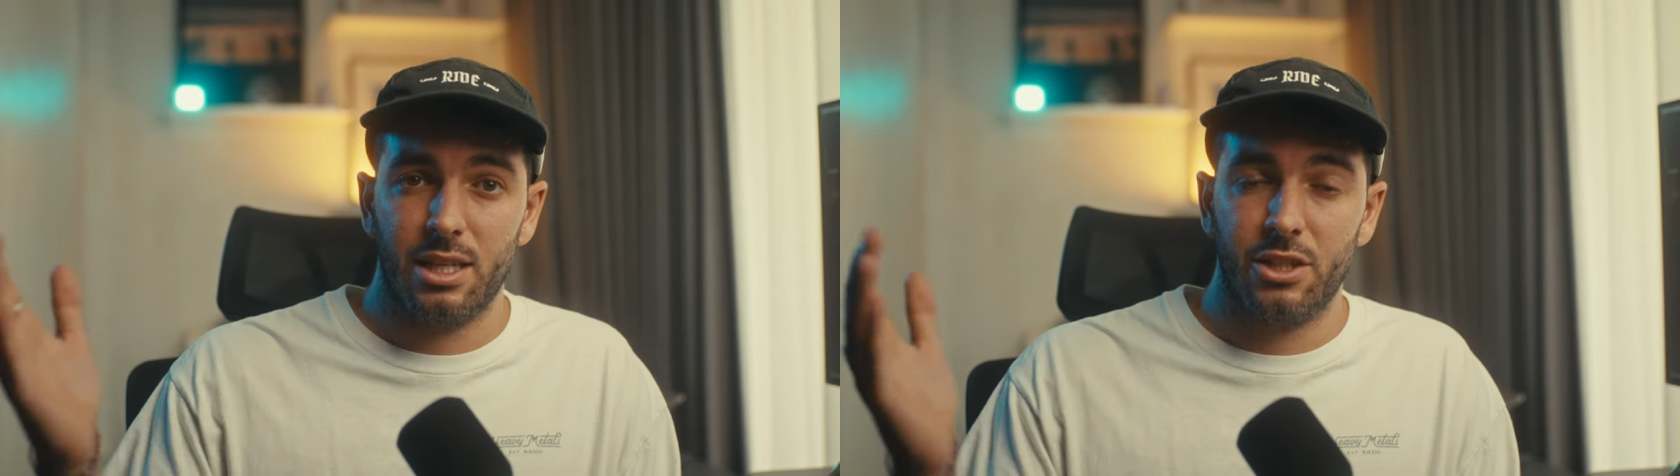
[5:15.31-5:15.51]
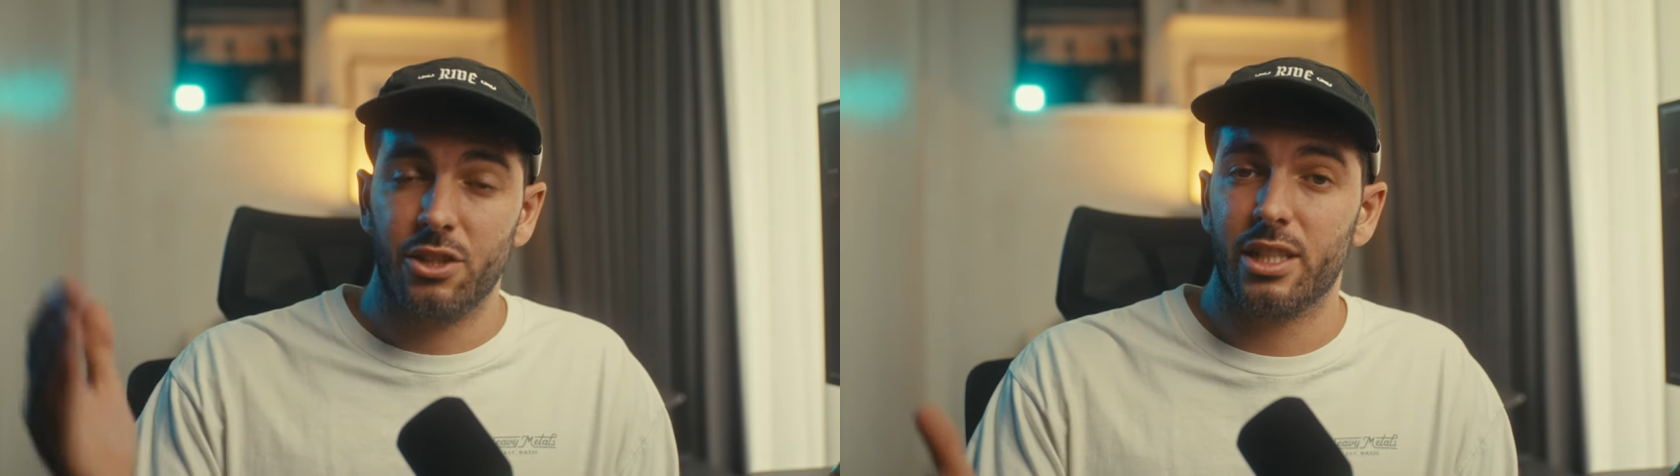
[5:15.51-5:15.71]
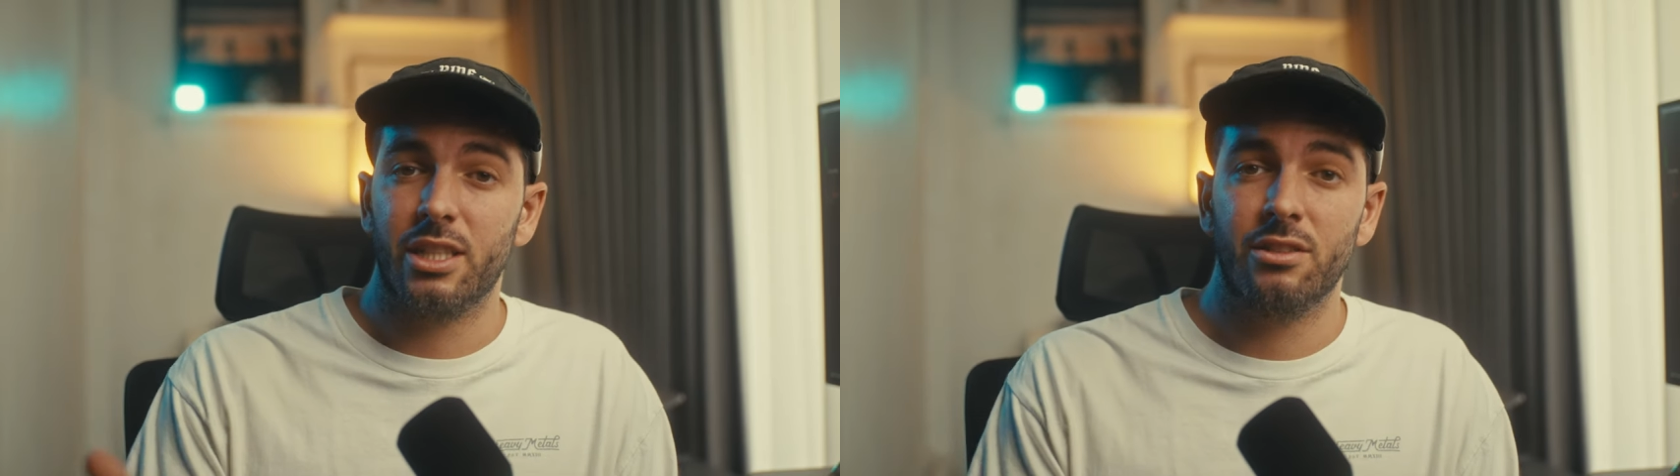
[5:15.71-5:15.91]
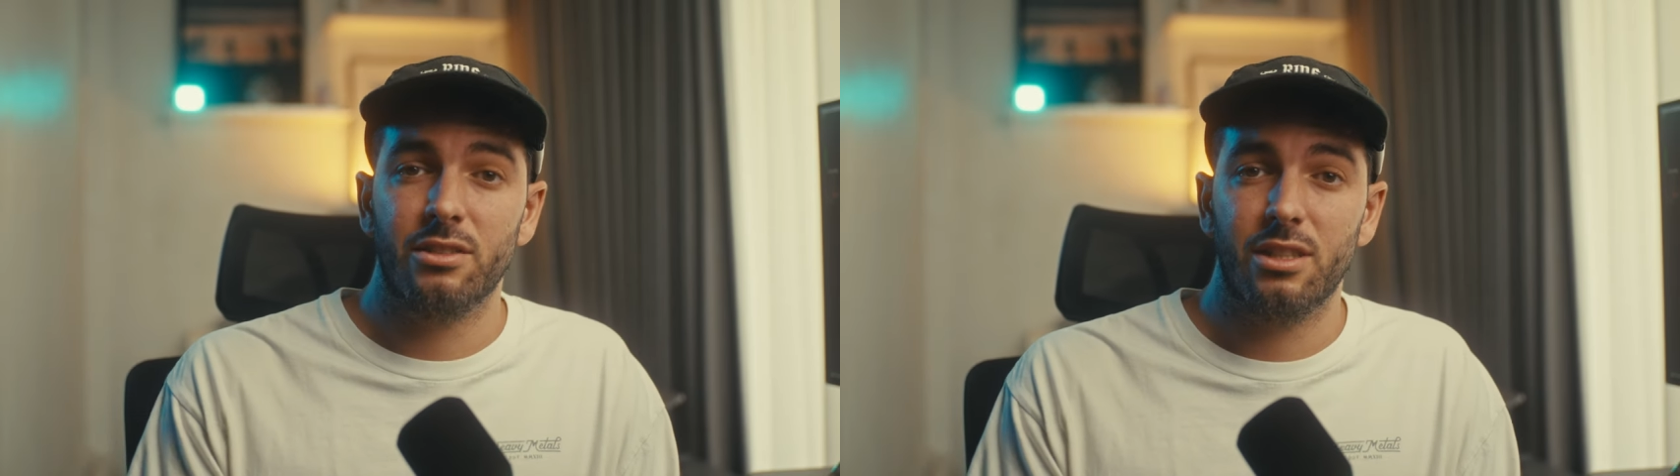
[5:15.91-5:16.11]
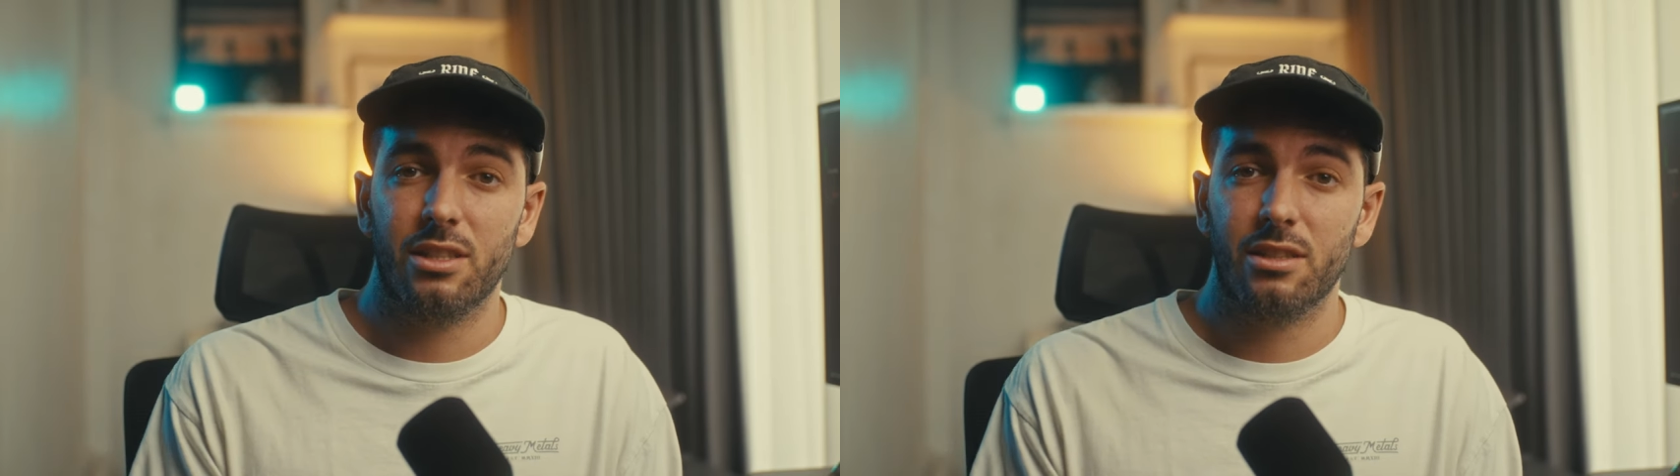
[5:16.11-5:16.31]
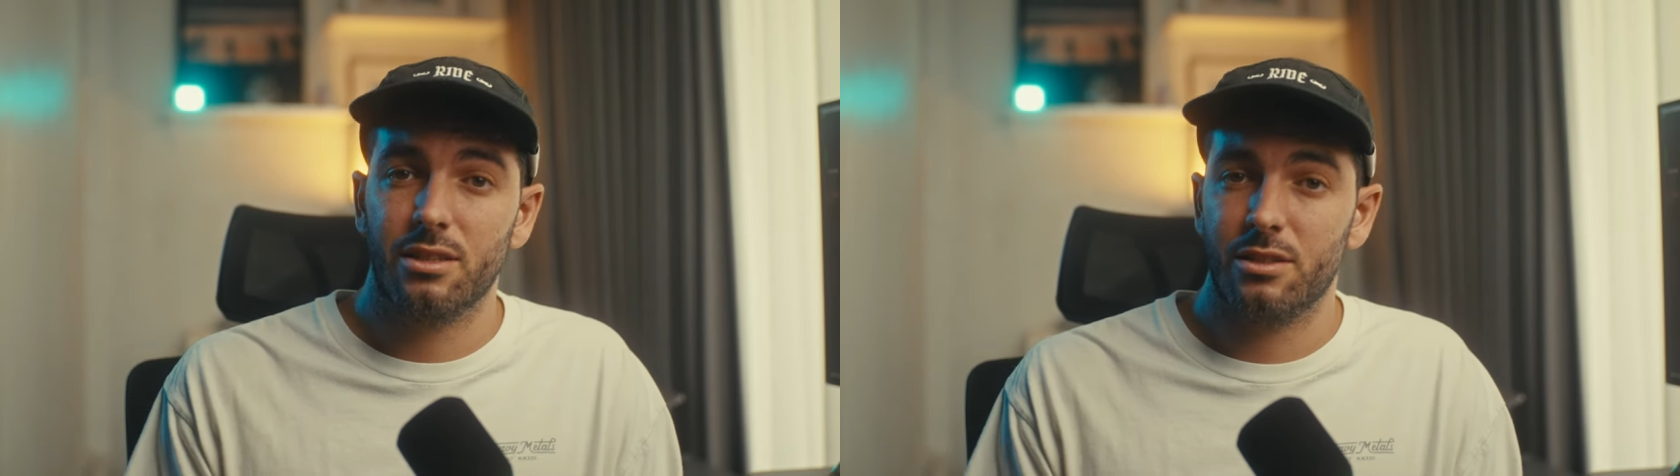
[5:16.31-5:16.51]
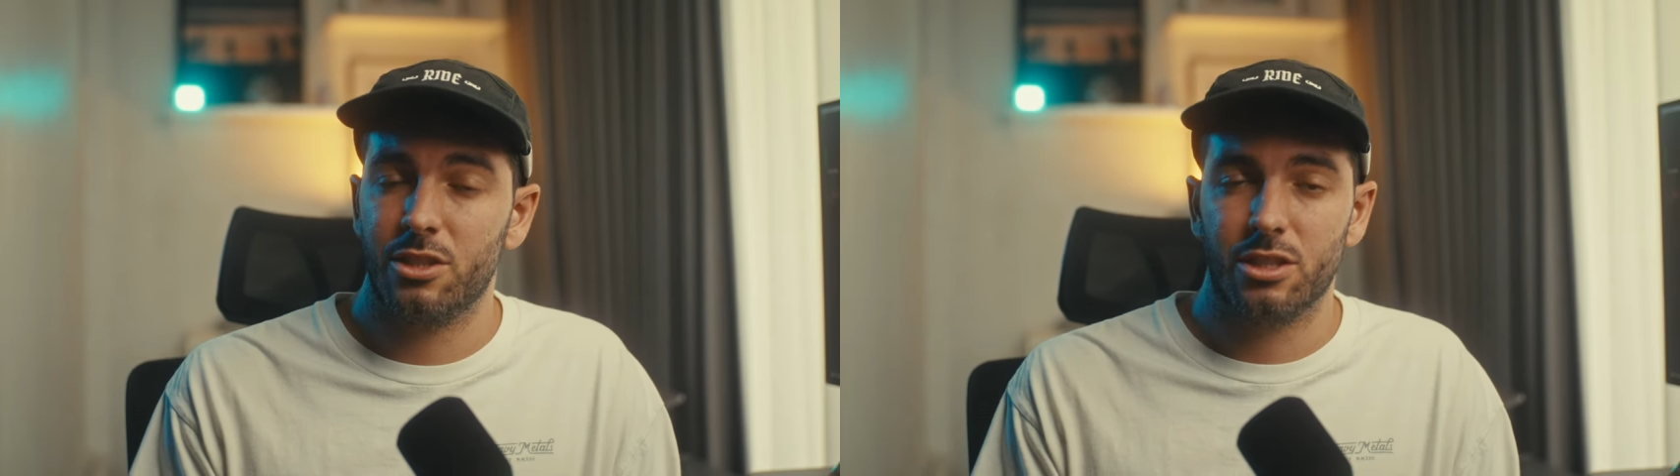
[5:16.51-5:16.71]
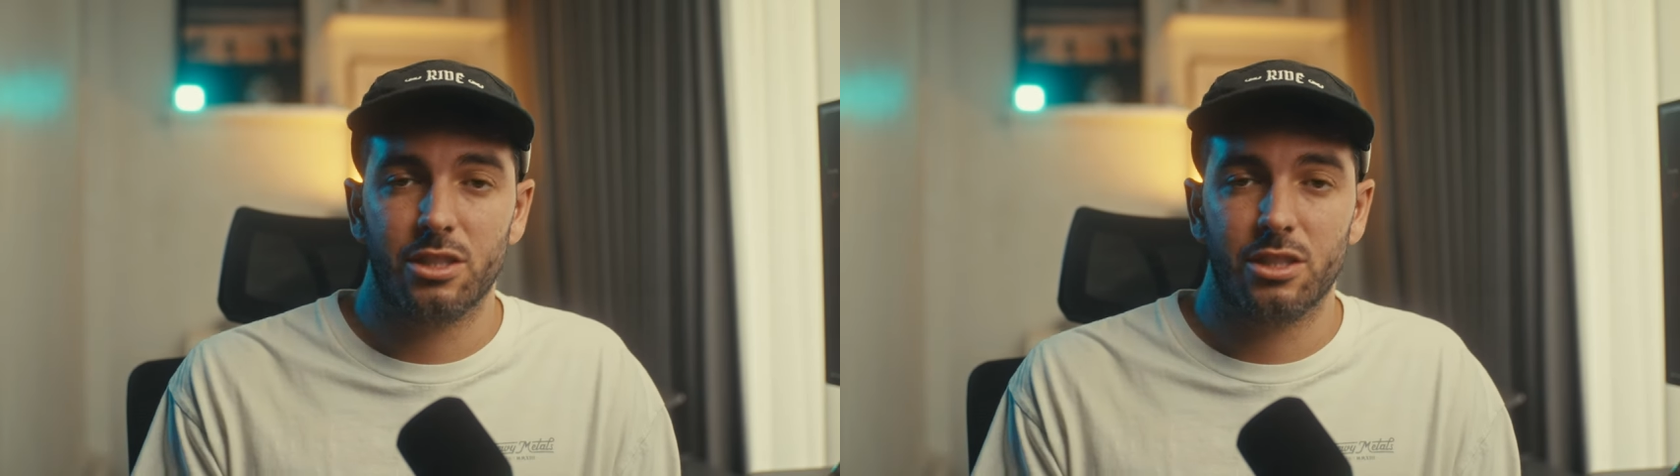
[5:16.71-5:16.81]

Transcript: you can use just